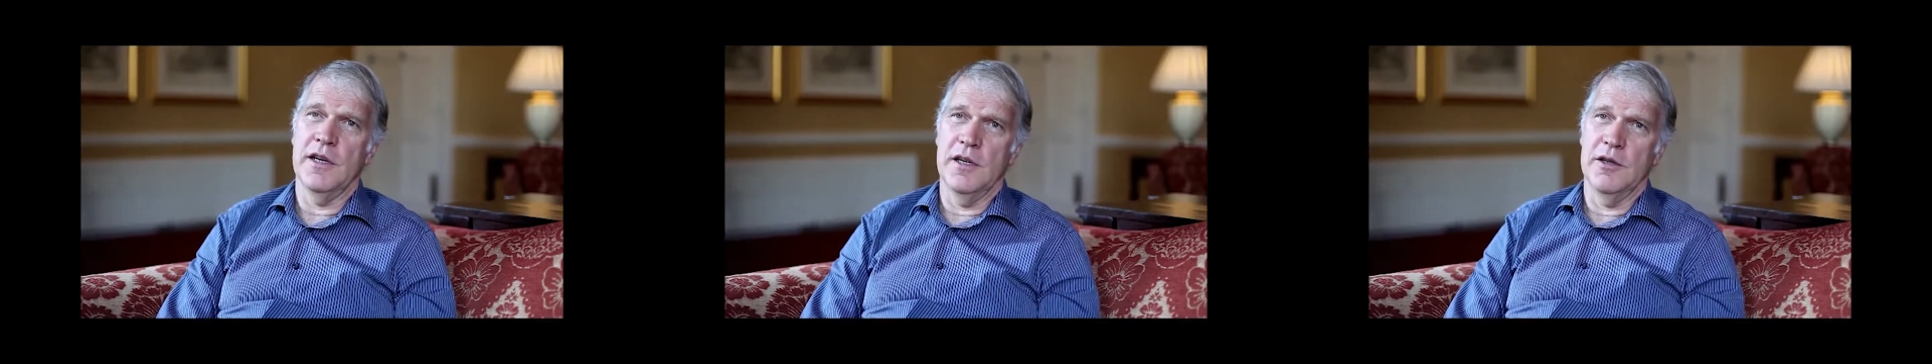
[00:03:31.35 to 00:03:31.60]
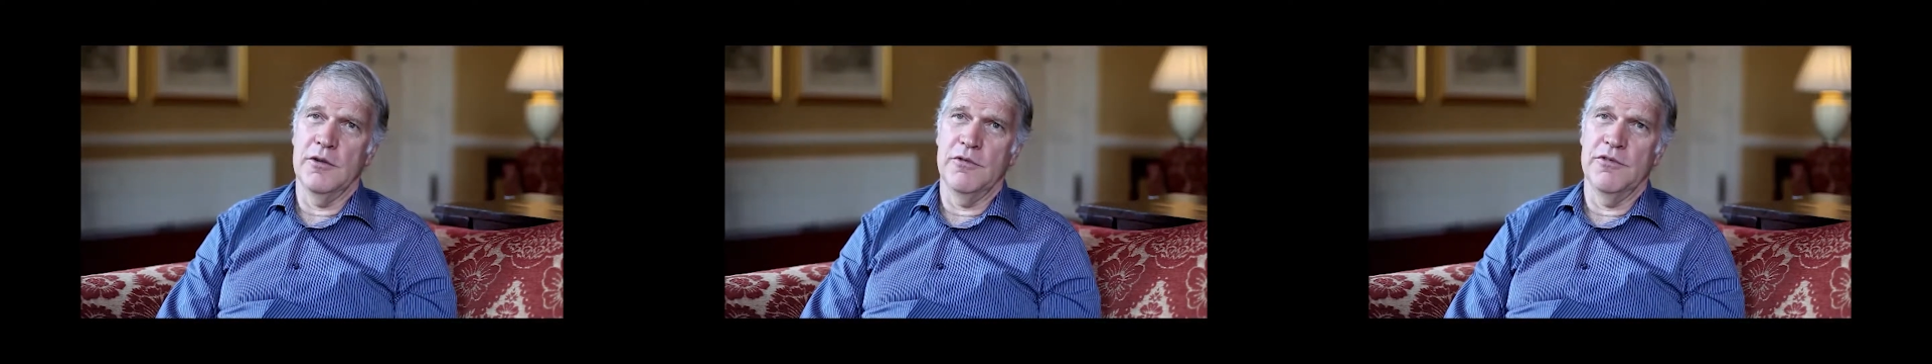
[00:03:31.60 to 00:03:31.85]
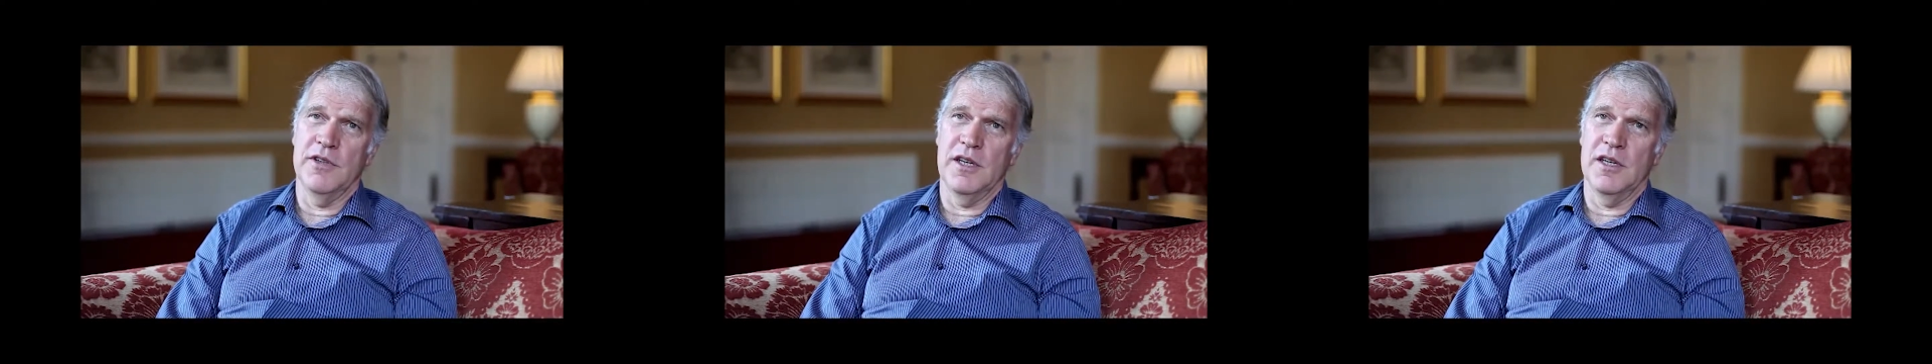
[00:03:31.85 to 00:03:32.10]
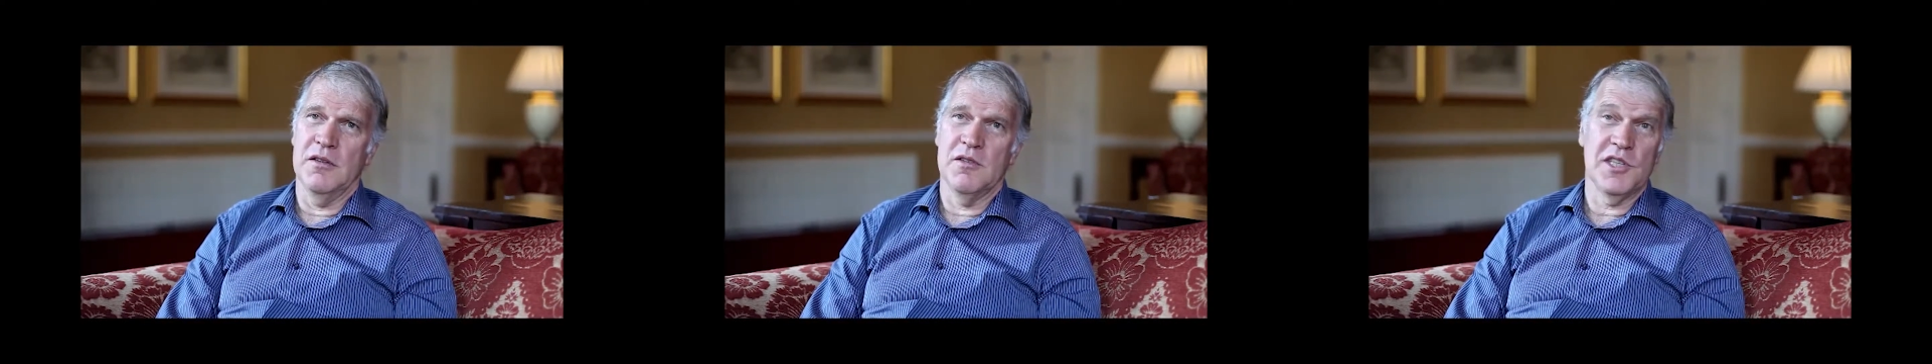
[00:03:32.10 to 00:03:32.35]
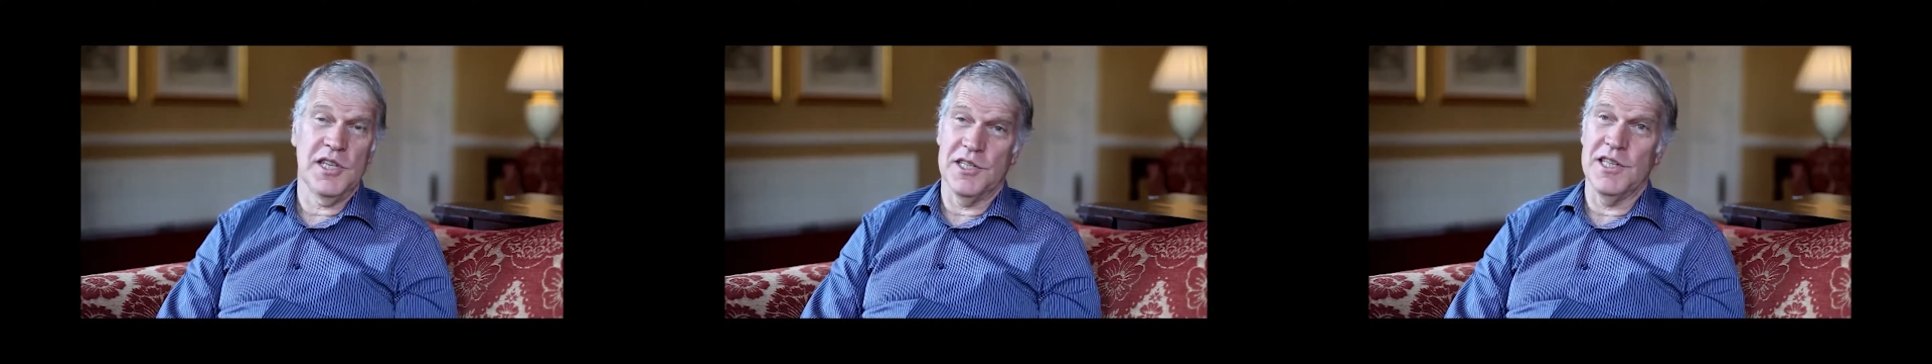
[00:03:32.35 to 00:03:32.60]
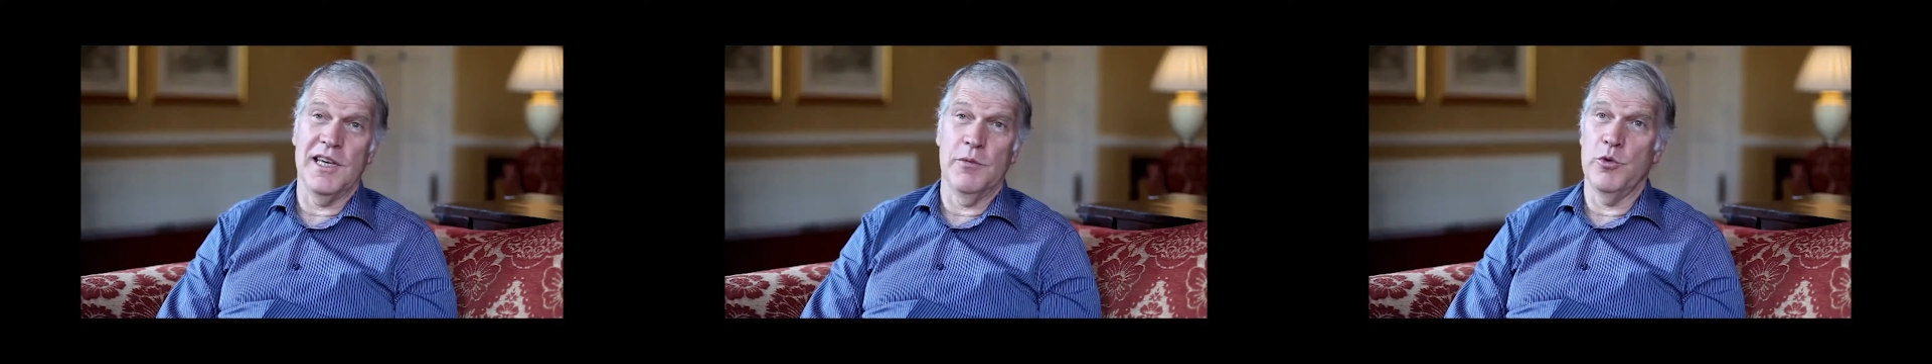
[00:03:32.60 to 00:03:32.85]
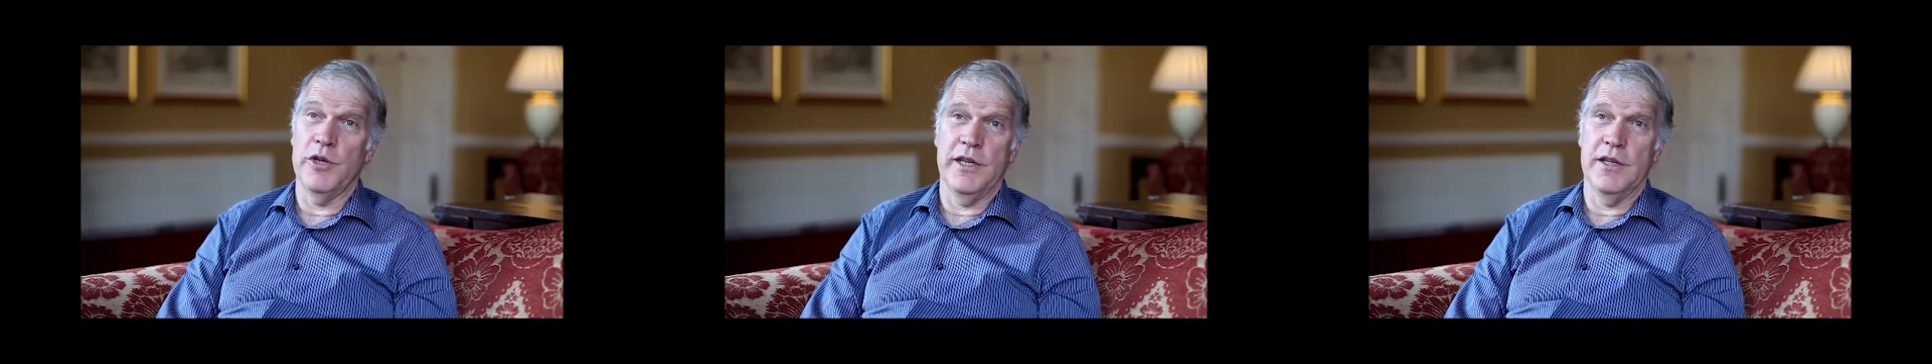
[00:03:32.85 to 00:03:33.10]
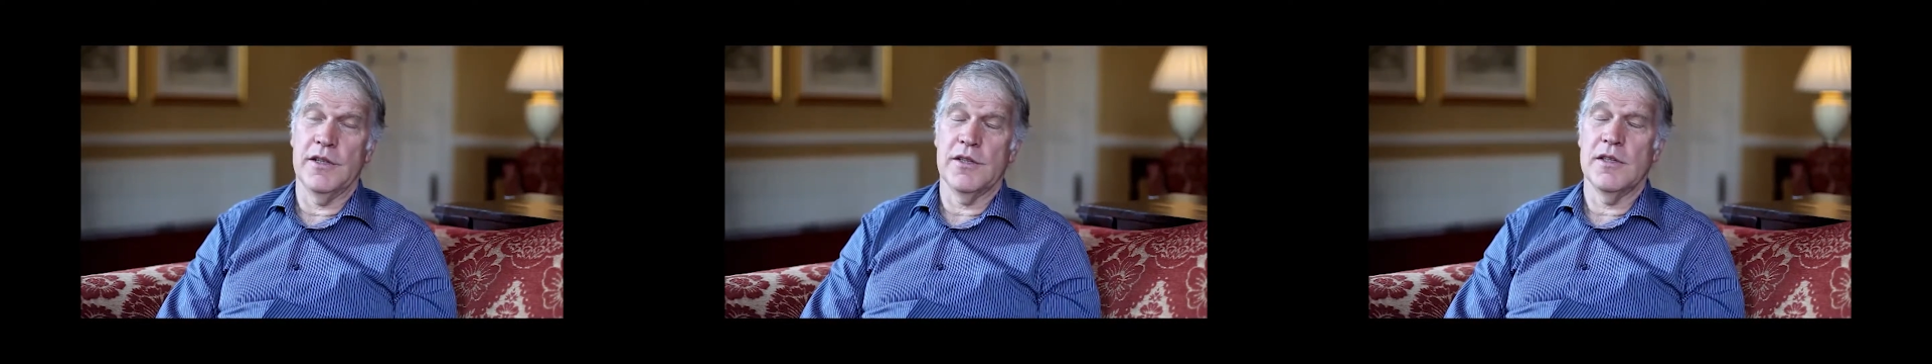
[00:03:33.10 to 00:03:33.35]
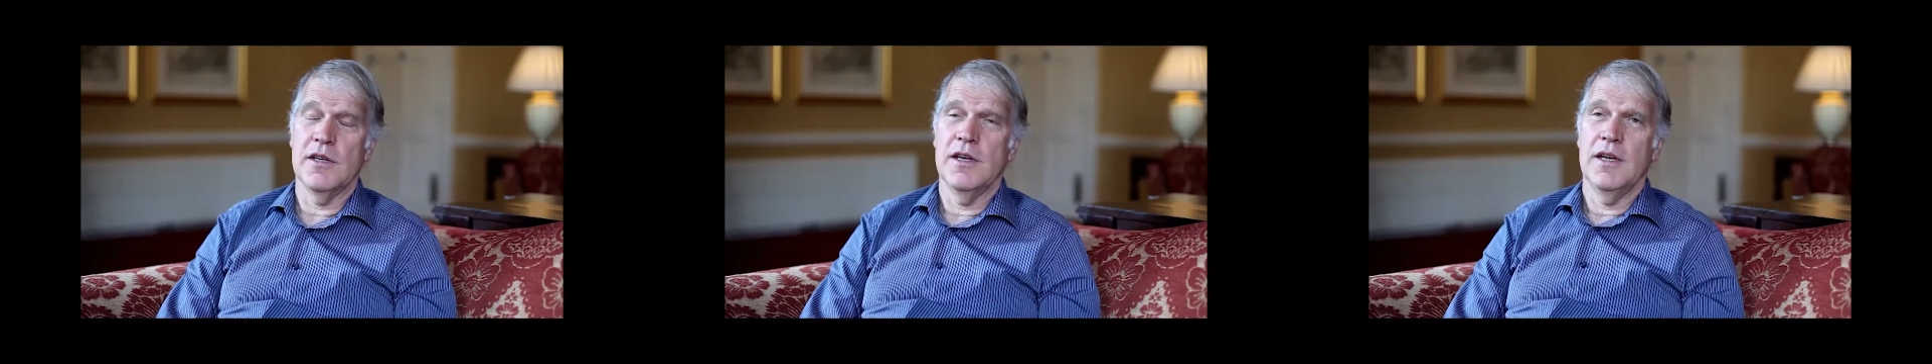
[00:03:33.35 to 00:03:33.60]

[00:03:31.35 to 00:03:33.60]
over 16 weeks.